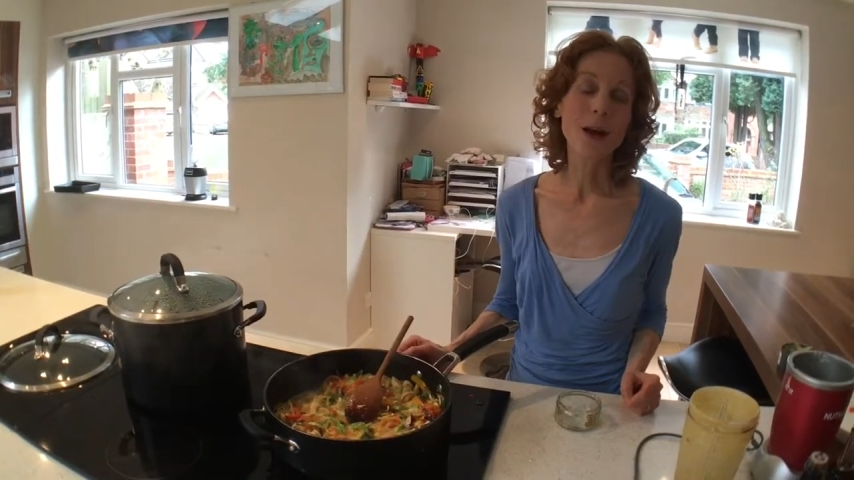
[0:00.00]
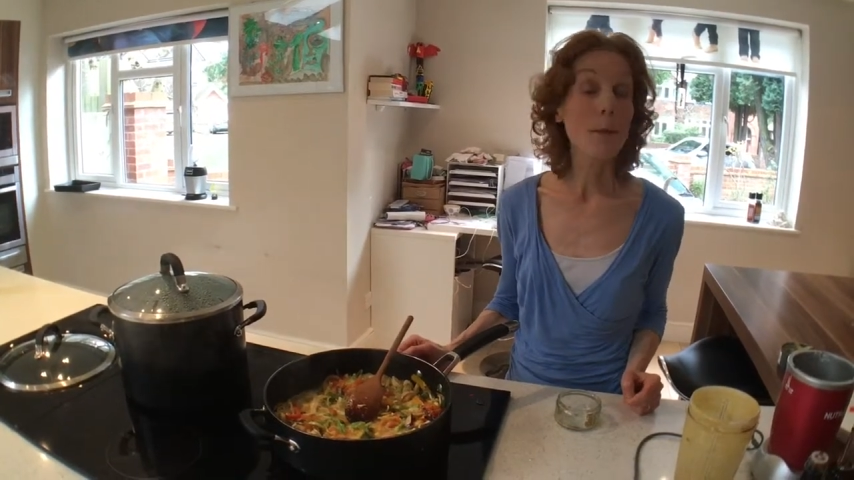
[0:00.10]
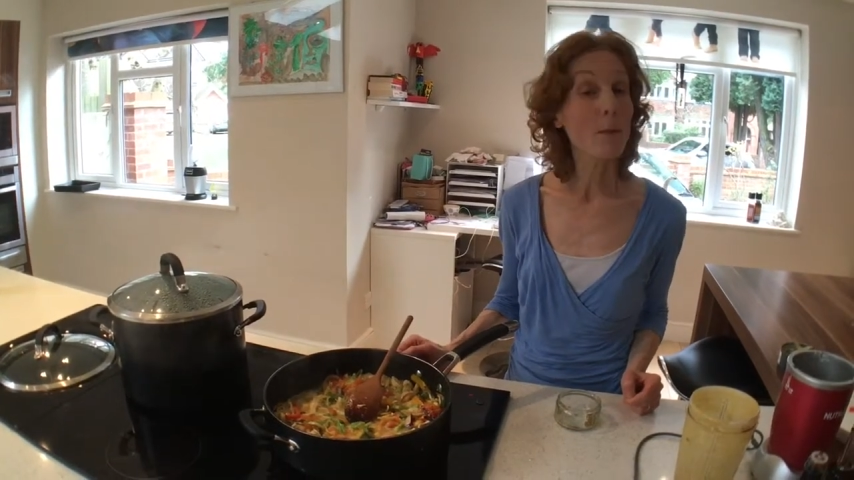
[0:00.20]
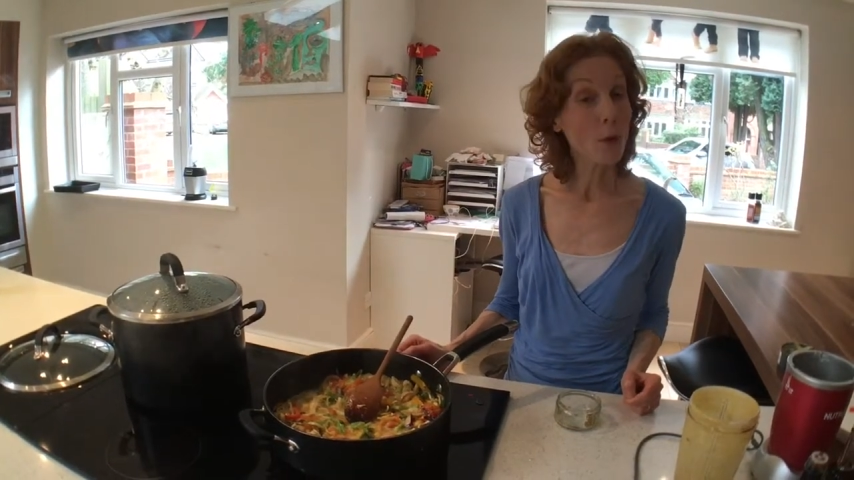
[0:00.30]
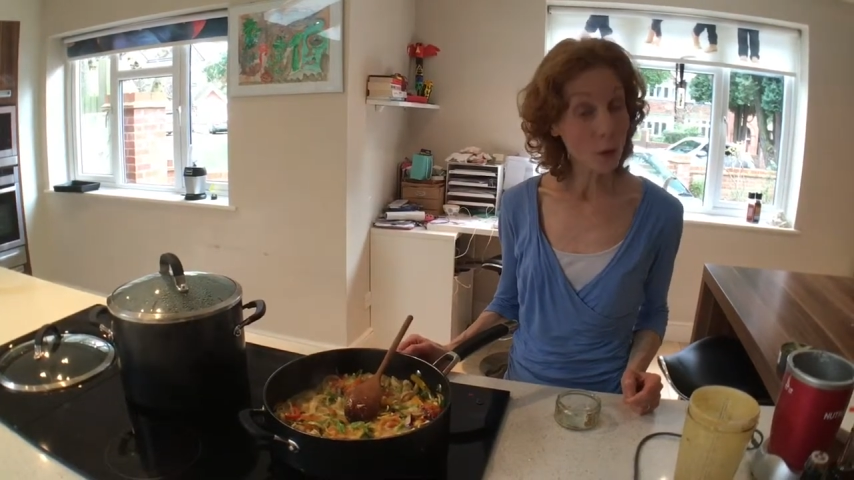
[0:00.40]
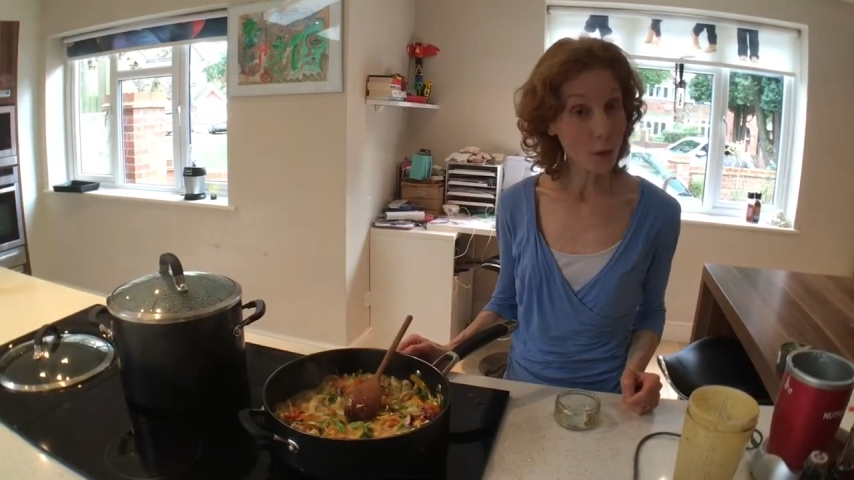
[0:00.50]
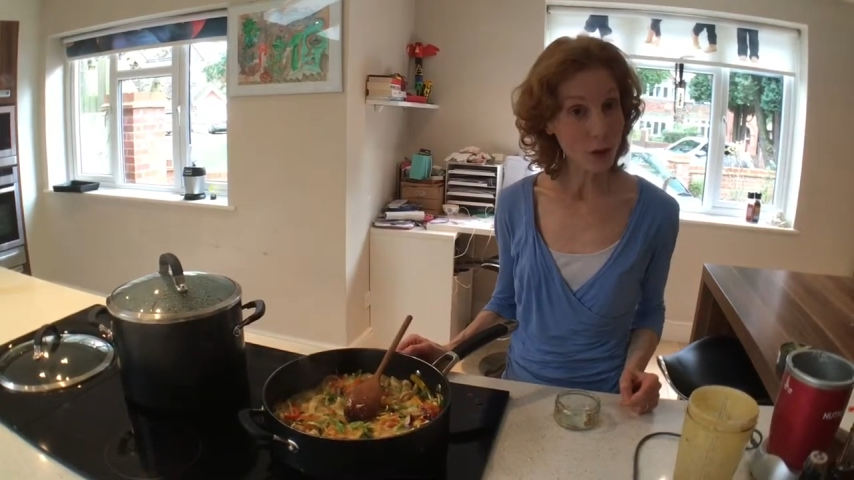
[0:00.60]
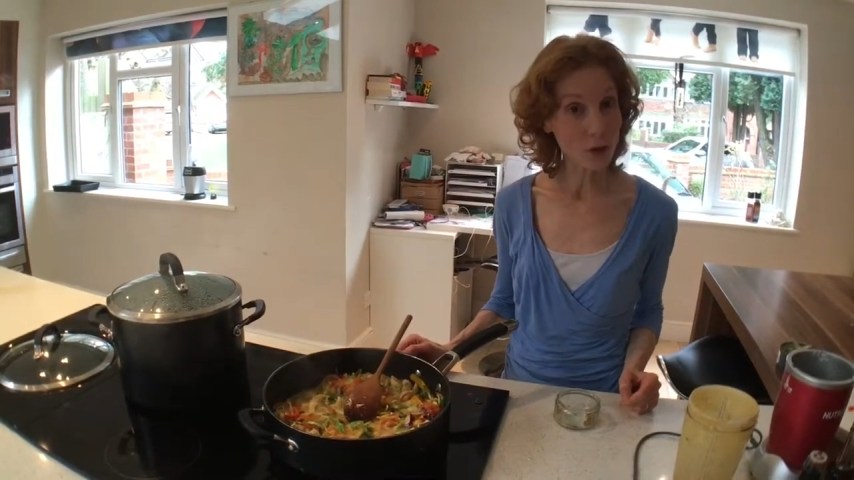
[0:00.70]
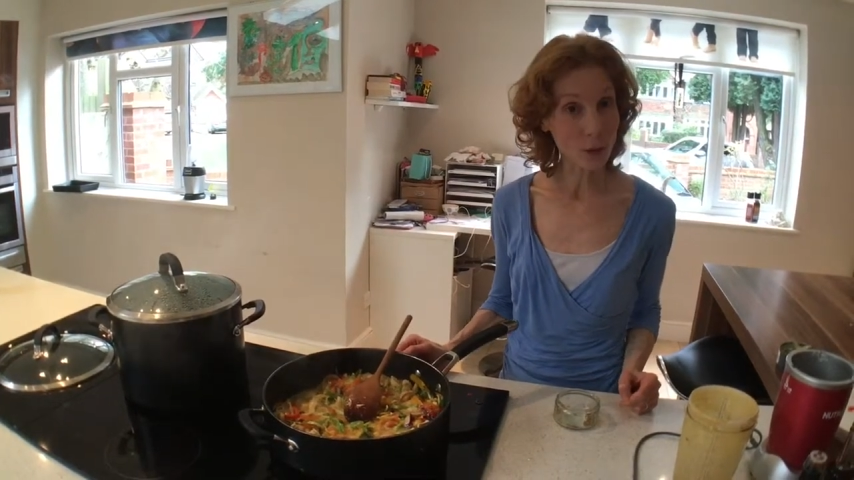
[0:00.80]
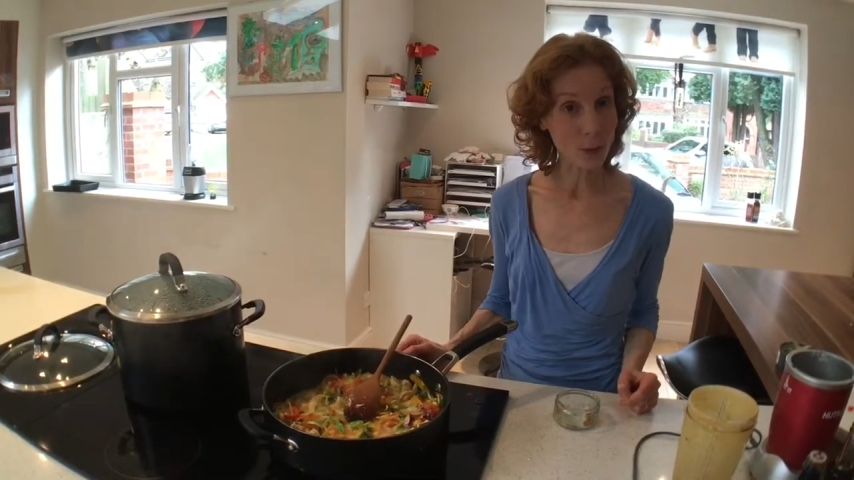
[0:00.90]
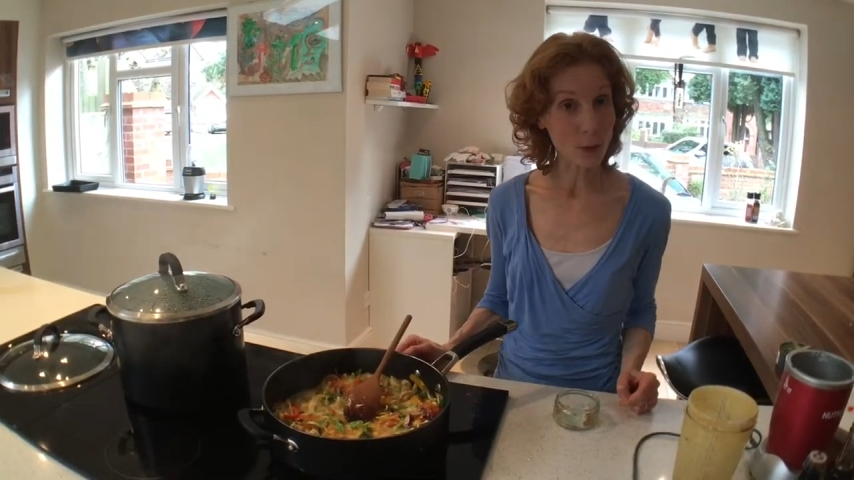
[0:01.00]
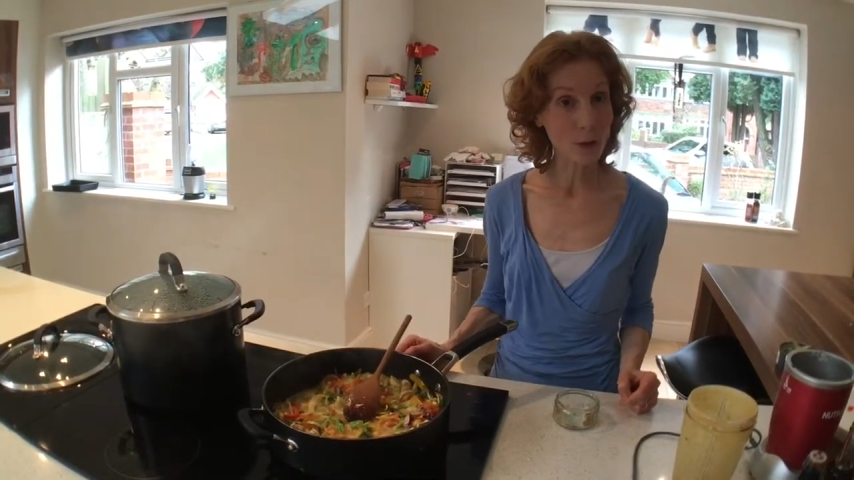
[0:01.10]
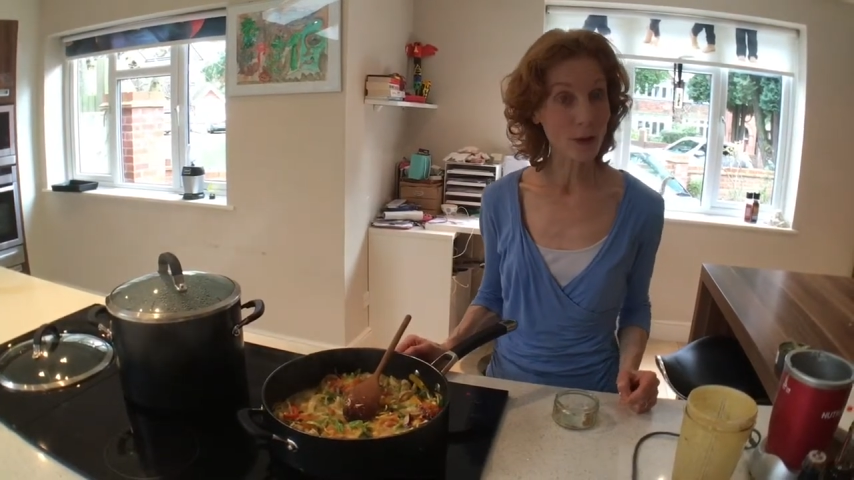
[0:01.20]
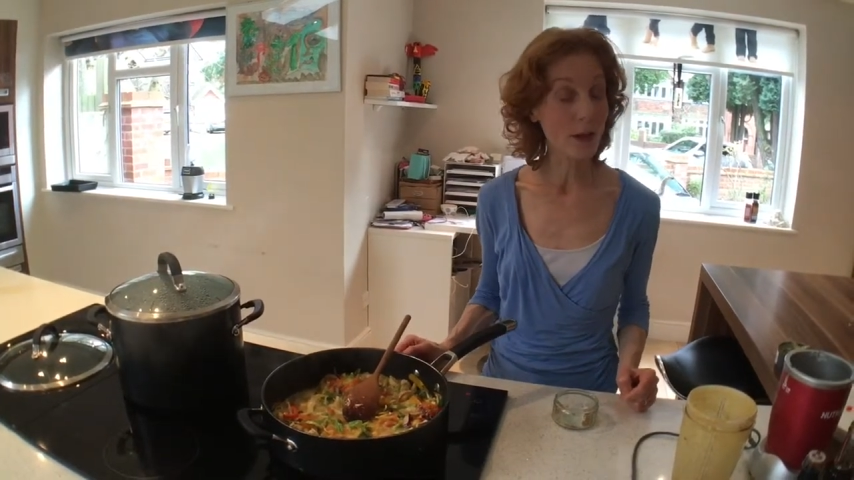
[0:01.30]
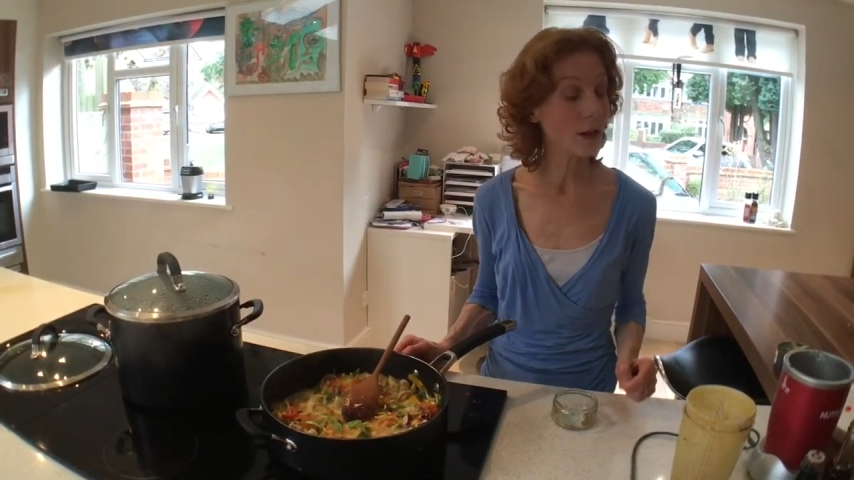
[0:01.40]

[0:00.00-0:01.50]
yet more vegetables